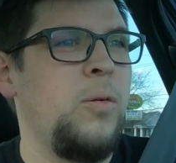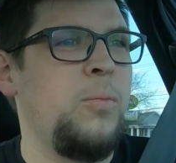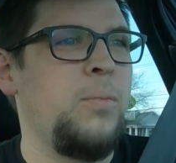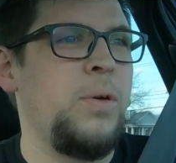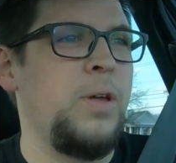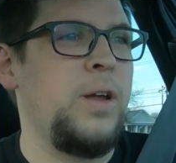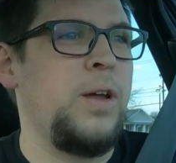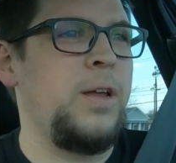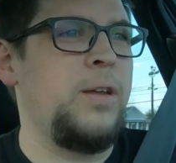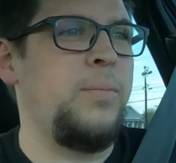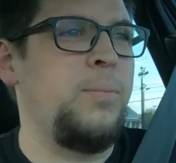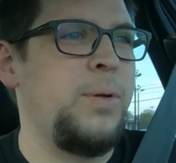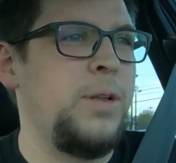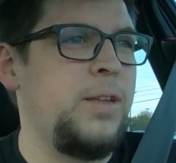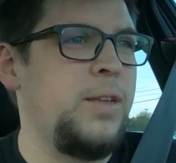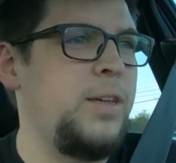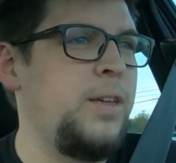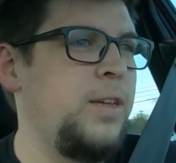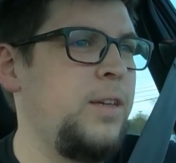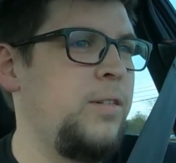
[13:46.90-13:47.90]
But I
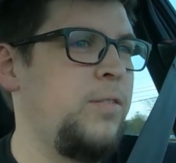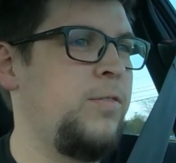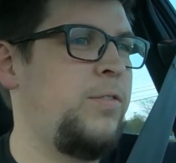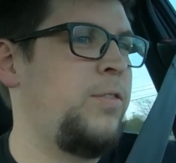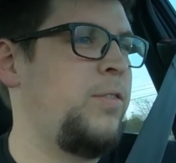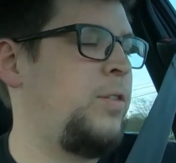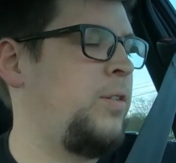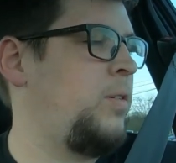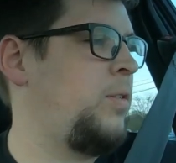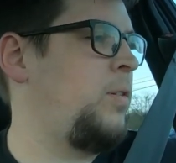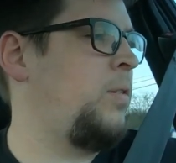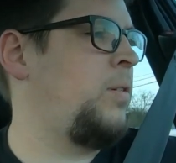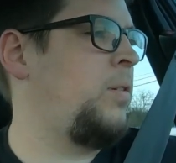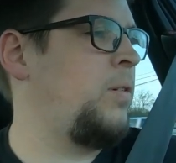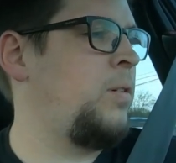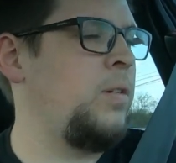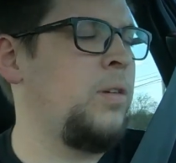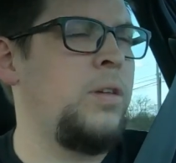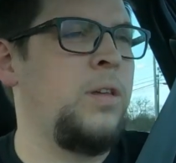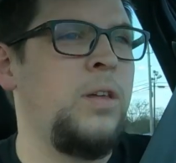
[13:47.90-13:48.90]
believe
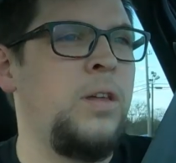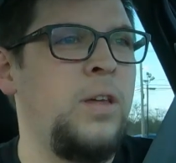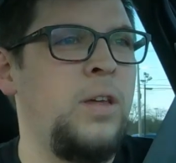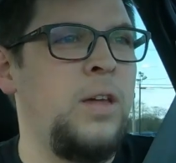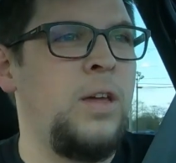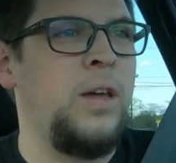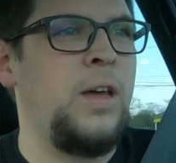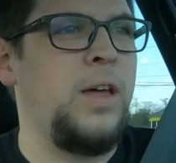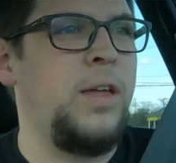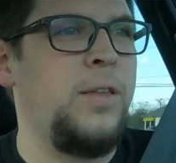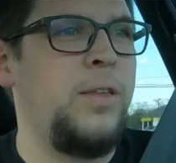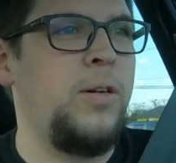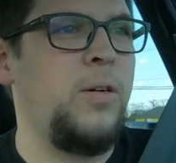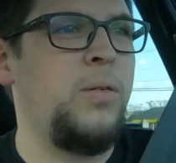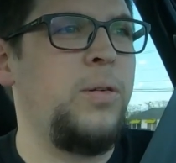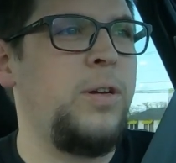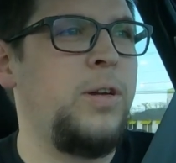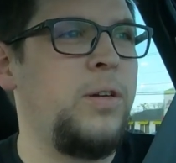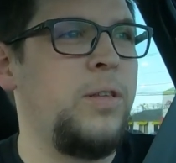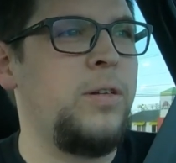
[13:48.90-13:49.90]
I
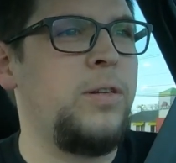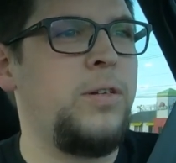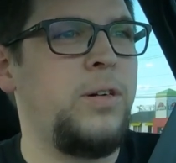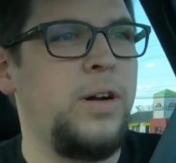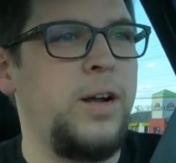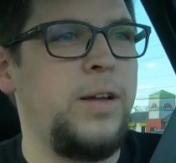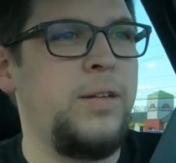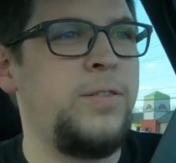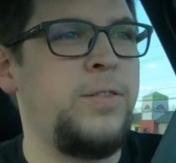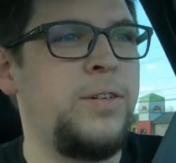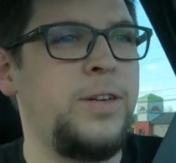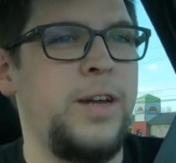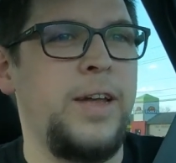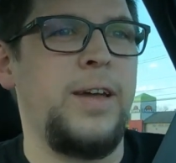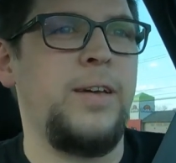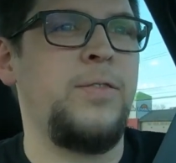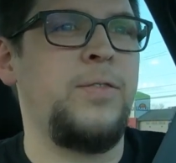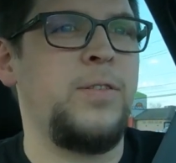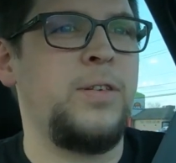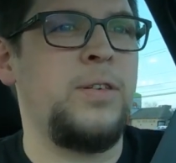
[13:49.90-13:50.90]
don't hear the drive
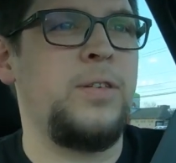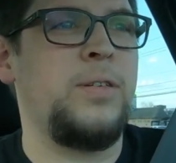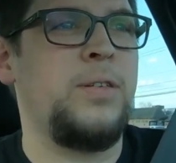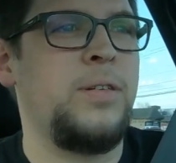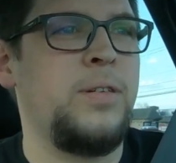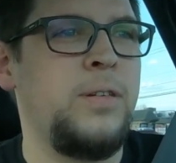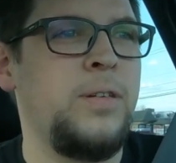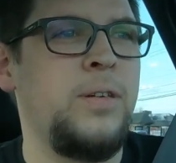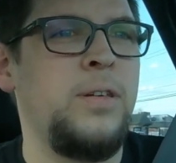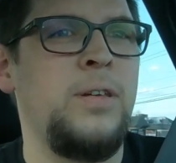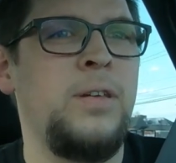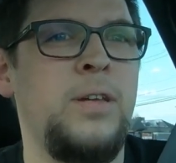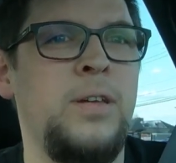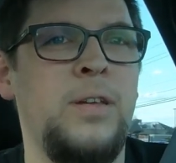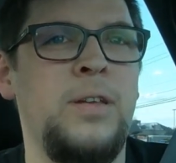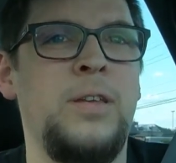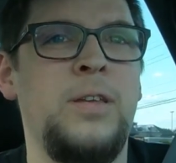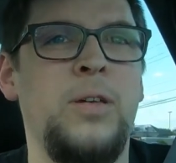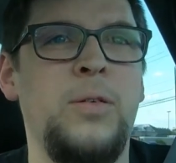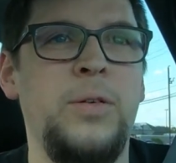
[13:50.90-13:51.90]
shaft,
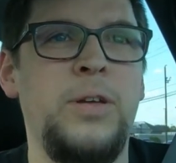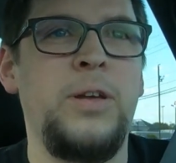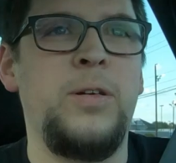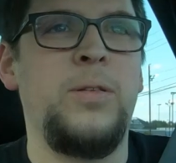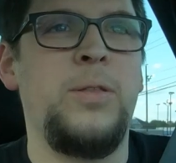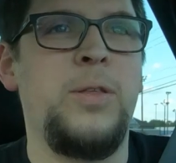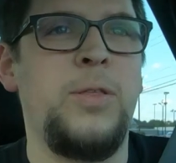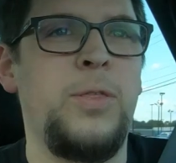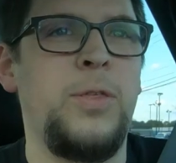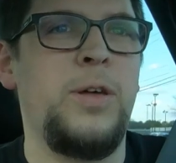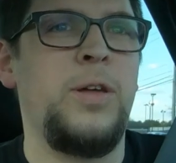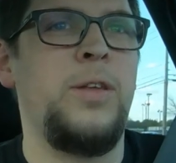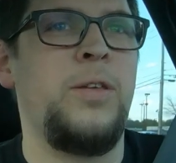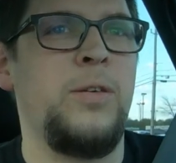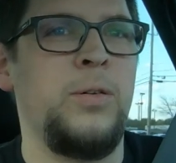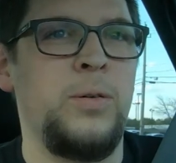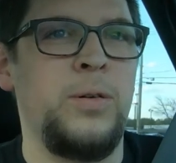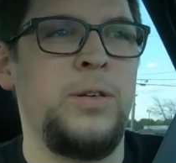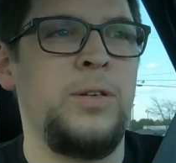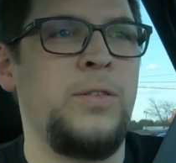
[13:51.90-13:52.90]
don't hear the thud
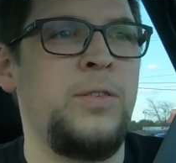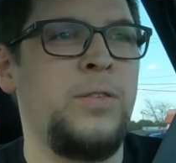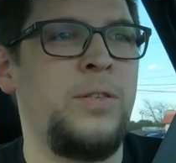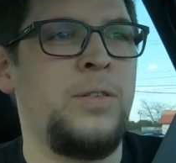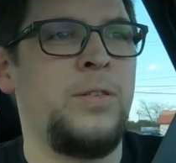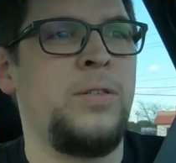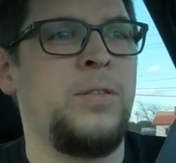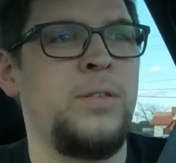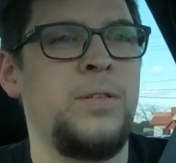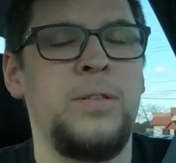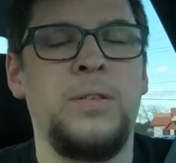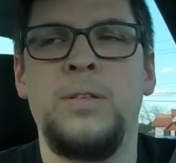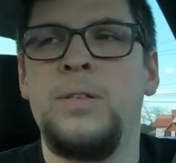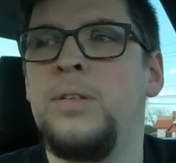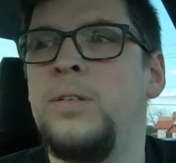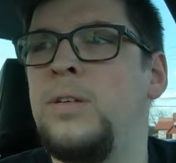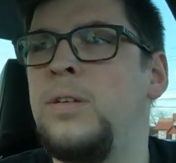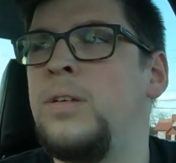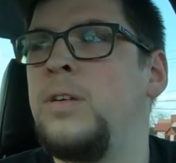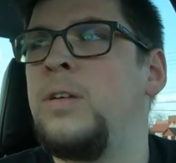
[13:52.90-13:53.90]
noise,
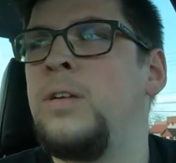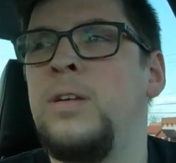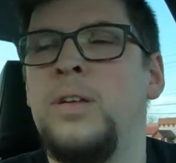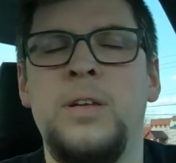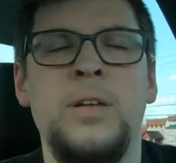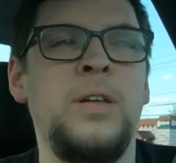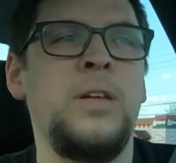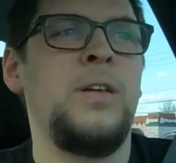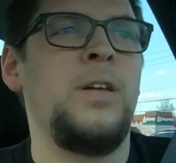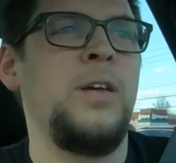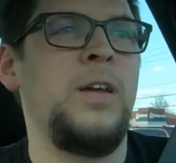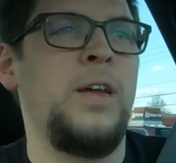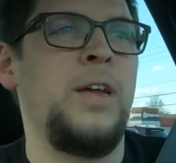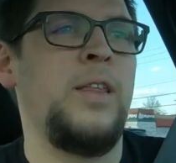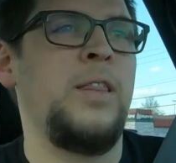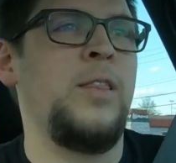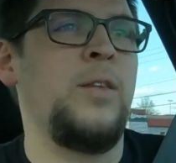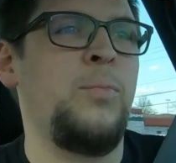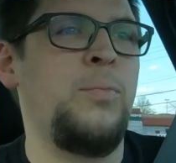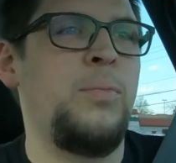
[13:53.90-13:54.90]

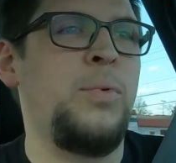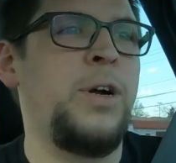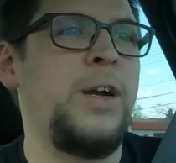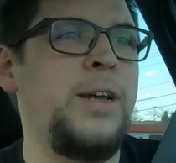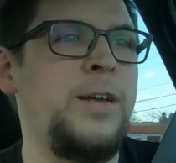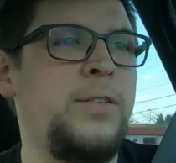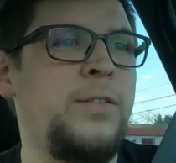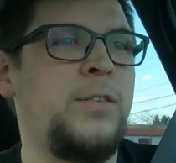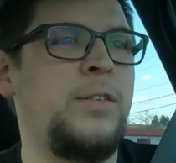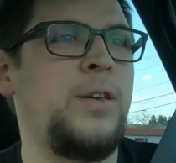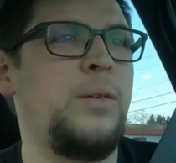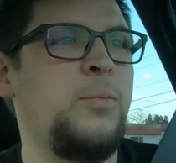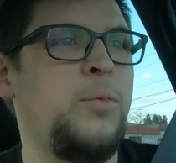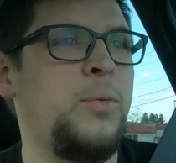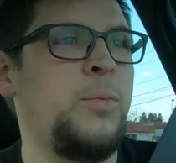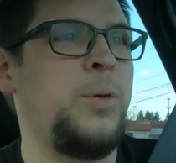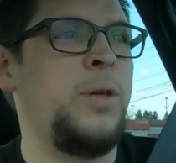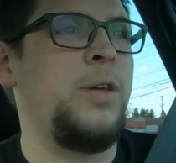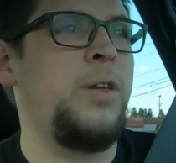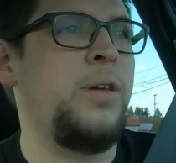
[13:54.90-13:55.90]
and the brakes seem to
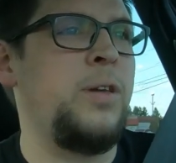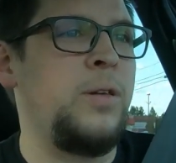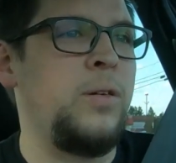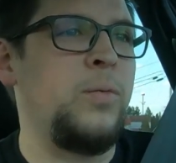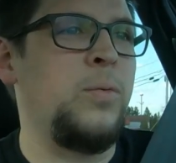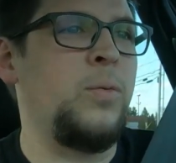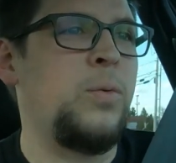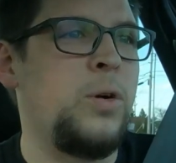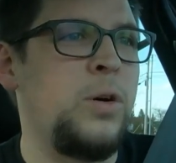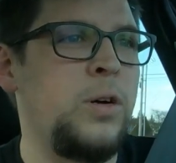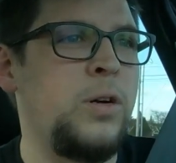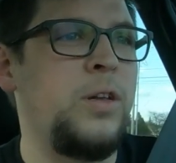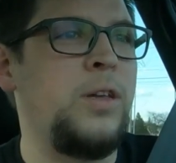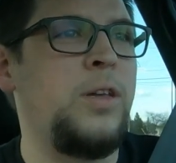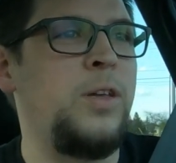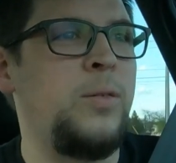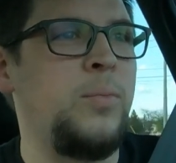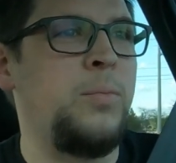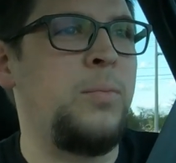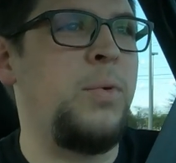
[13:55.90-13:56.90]
be
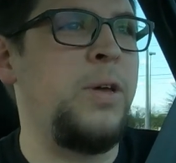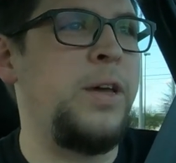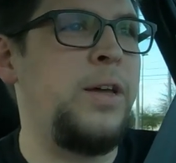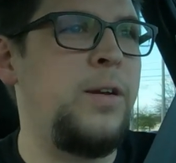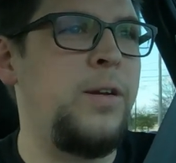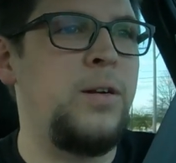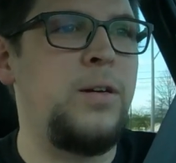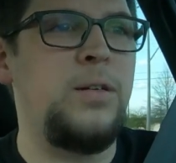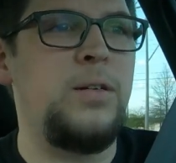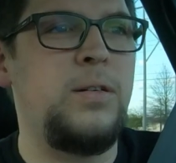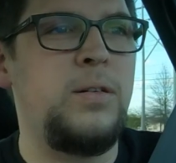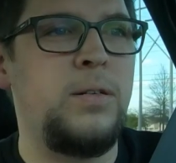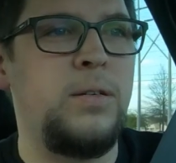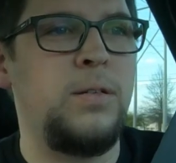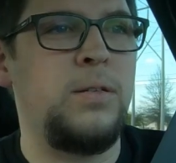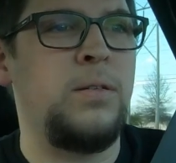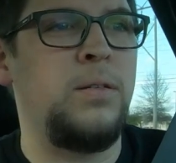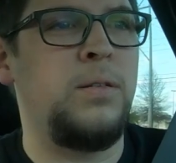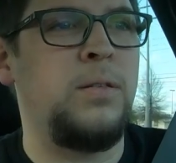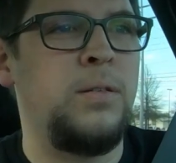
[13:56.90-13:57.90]
working better.
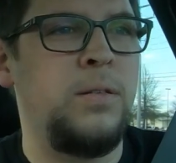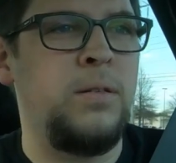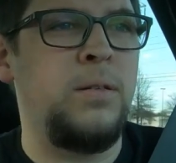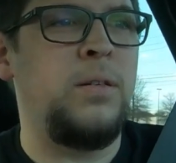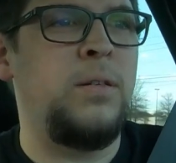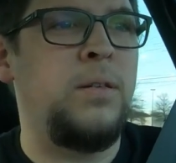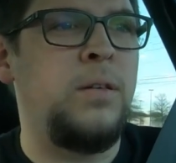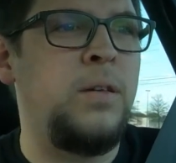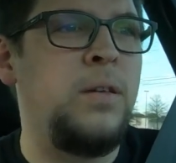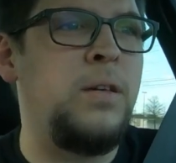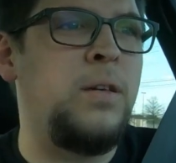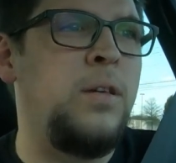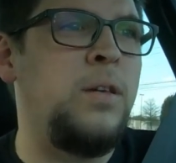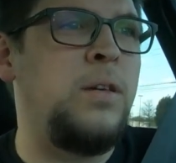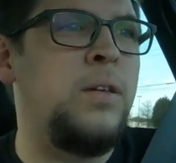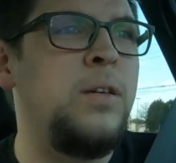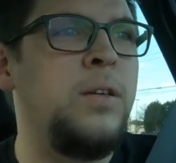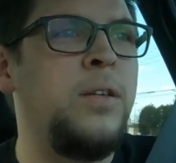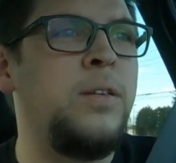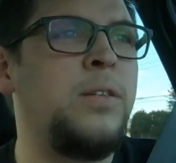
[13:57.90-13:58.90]

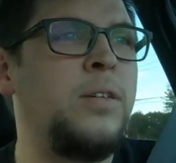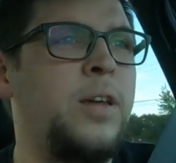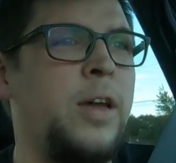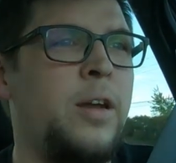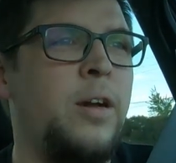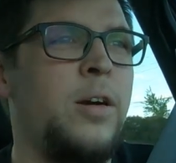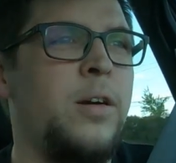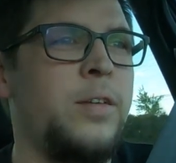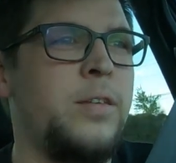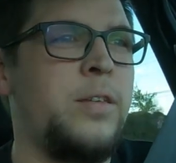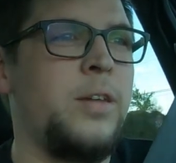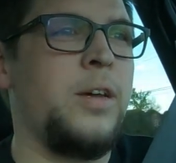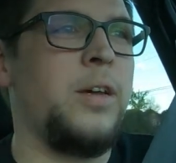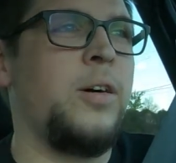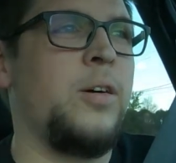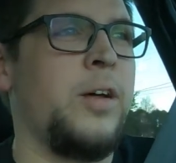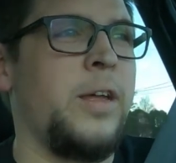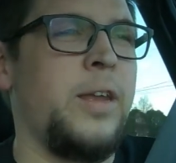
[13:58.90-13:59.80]
It's kind of hard to tell.